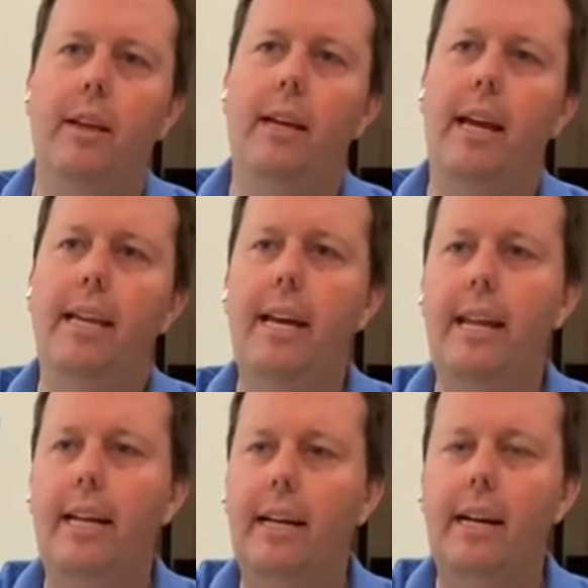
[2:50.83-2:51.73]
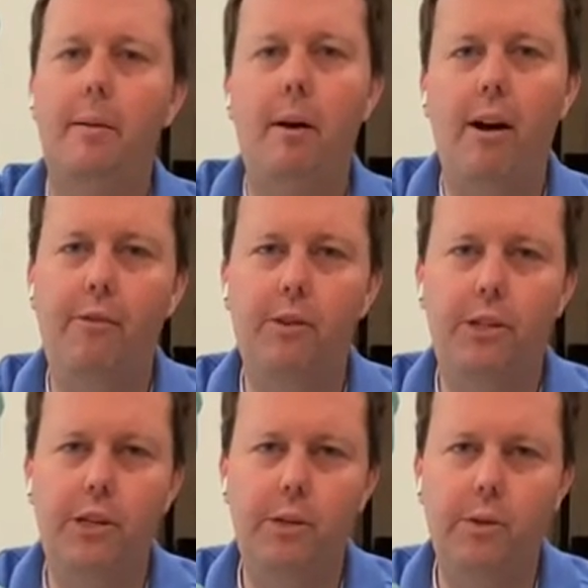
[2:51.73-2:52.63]
And Yeti.com
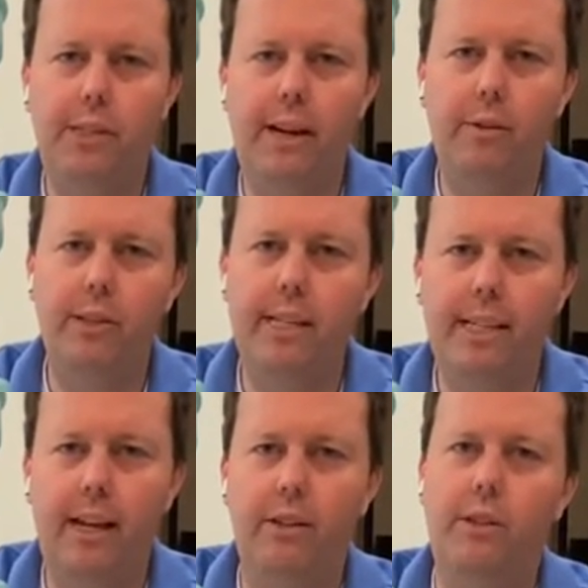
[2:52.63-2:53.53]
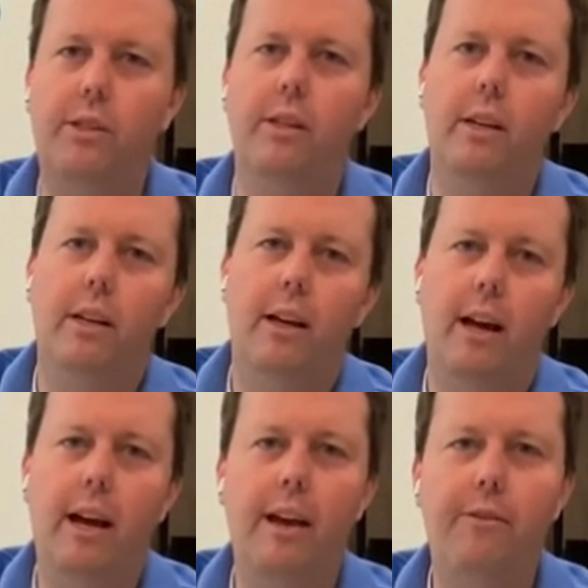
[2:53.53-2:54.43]
offers you several discounts.
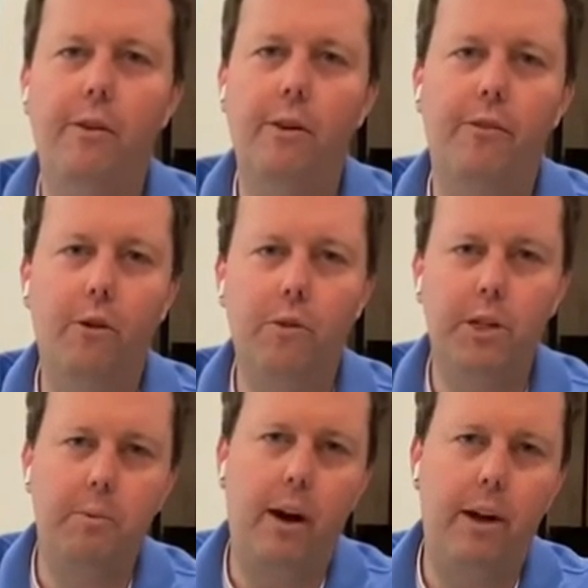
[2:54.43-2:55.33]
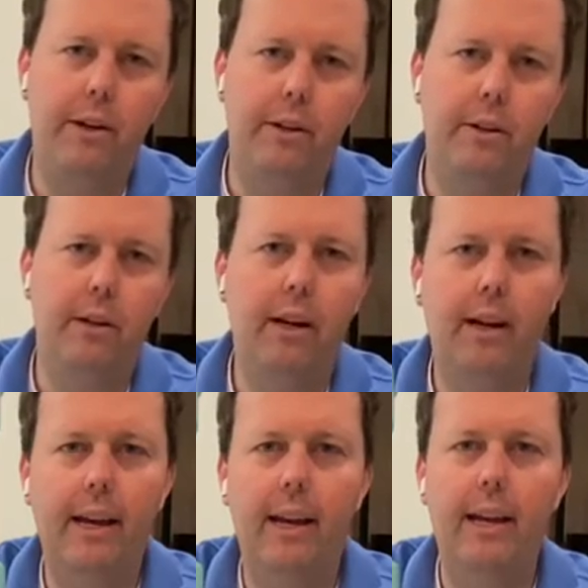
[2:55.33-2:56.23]
Uh, if you're a first responder,
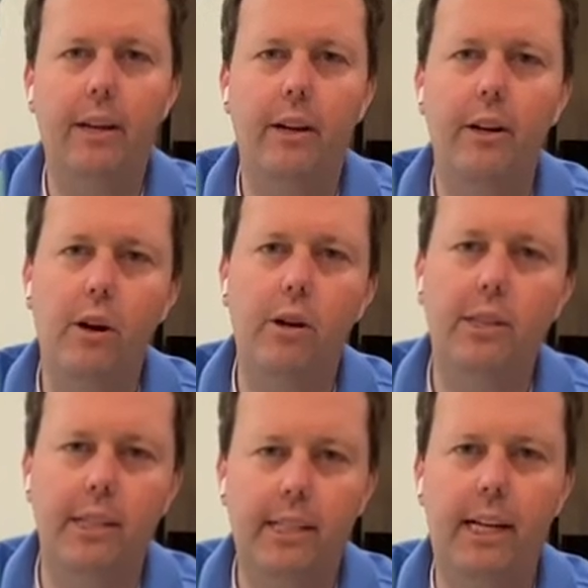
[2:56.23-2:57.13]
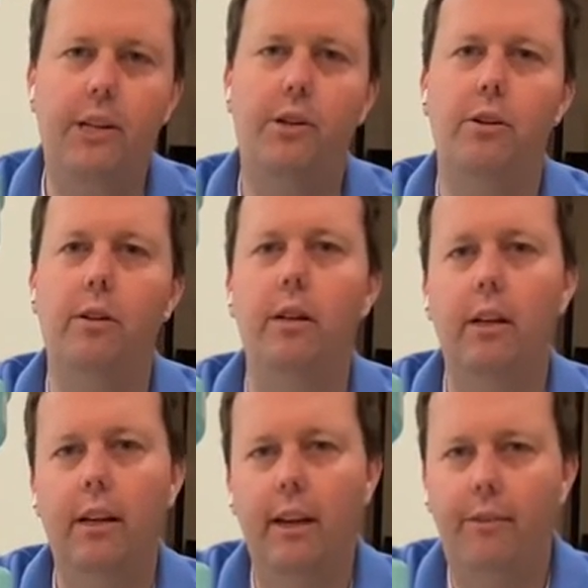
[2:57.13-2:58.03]
a, a, nurse, a teacher,
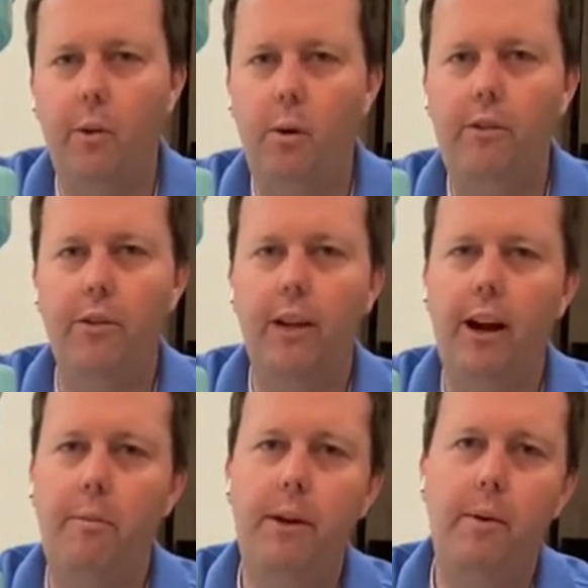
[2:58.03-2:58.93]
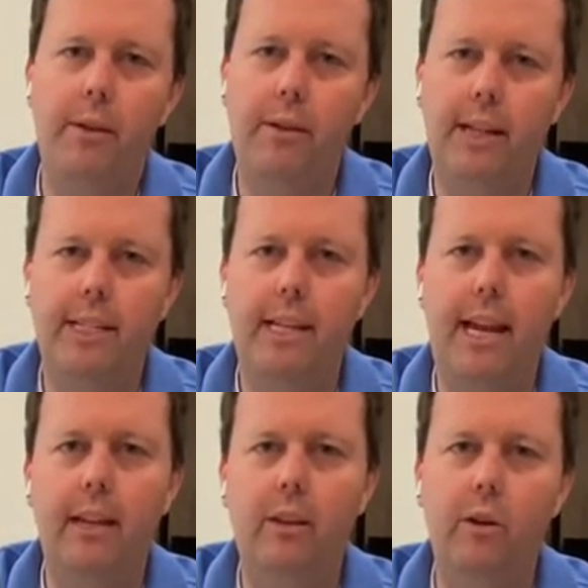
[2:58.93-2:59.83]
if you work for the government, whether that's
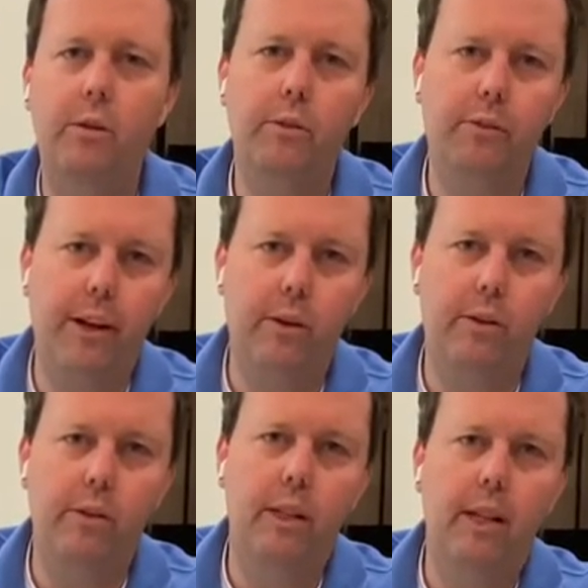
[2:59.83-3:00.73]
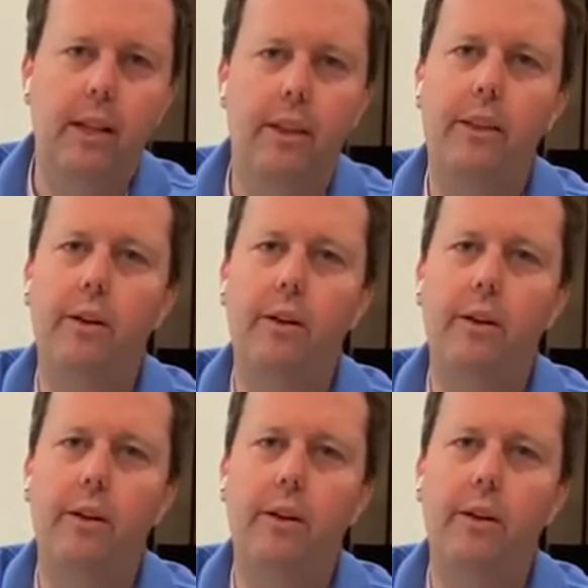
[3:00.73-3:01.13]
state, local, federal, they'll